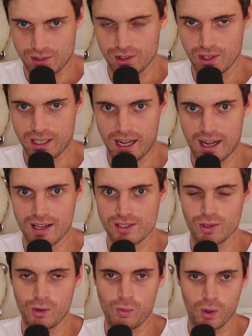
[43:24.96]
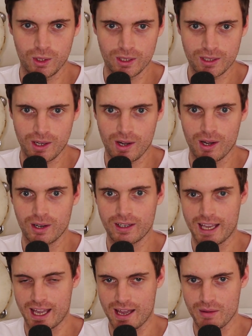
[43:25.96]
Newcastle, Wollongong,
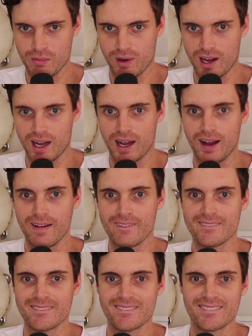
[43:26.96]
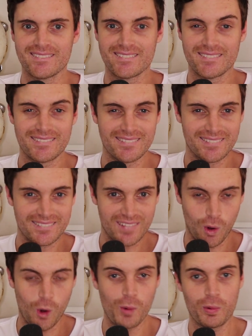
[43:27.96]
Canberra,
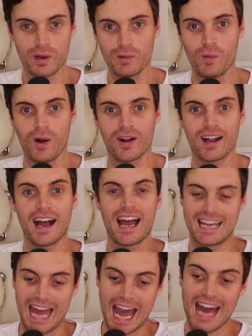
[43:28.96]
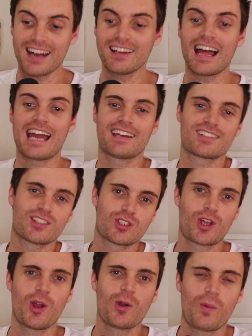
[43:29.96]
Albury Wagga, and Adelaide is in
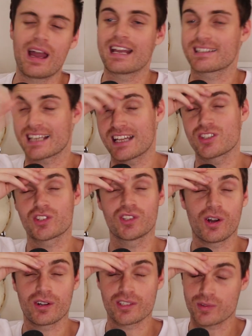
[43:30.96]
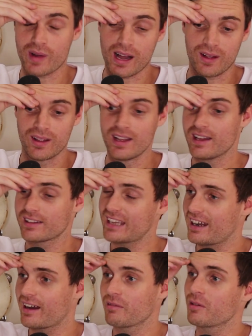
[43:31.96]
2 weeks, and Geelong as well.
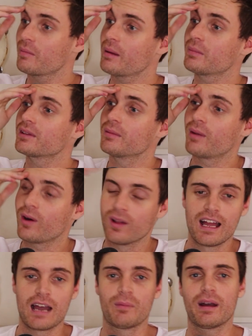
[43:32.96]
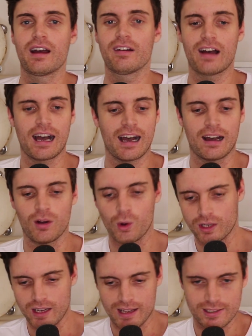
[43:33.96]
Damn, I remembered them all. And we're
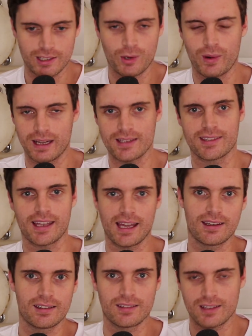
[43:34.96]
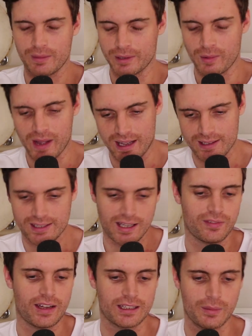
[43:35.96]
organising Queensland and WA and
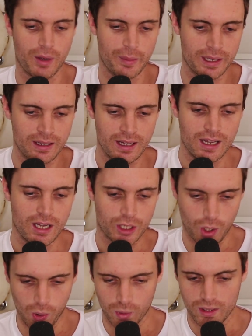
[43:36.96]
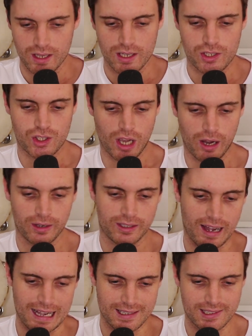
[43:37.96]
stuff at the moment. Cool. So,
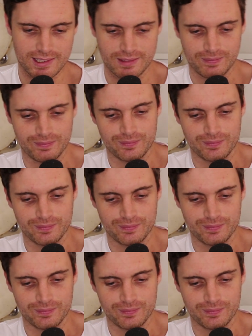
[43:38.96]
guys,